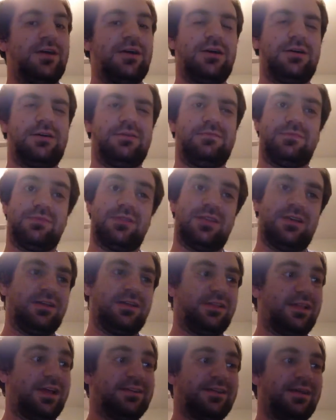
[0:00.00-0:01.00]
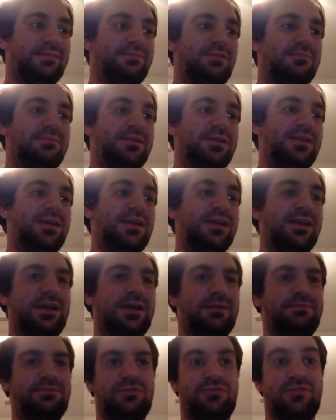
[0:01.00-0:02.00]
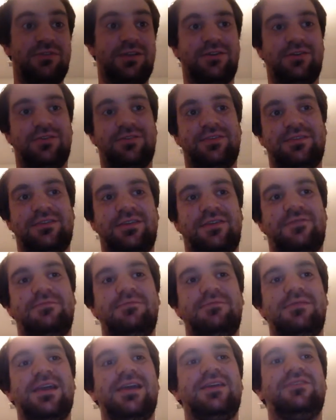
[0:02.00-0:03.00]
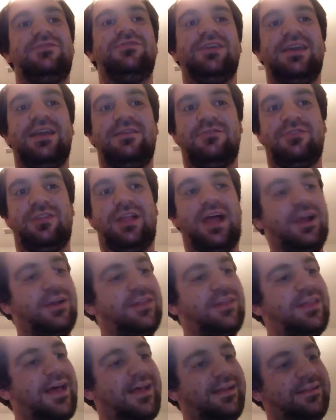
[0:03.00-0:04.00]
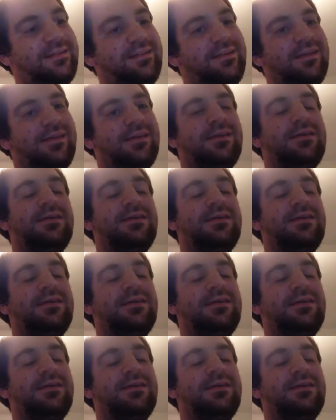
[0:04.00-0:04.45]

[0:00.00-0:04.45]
A lot of times you're going to be eating up your triggers and stuff from gauge, so you can't rely on that.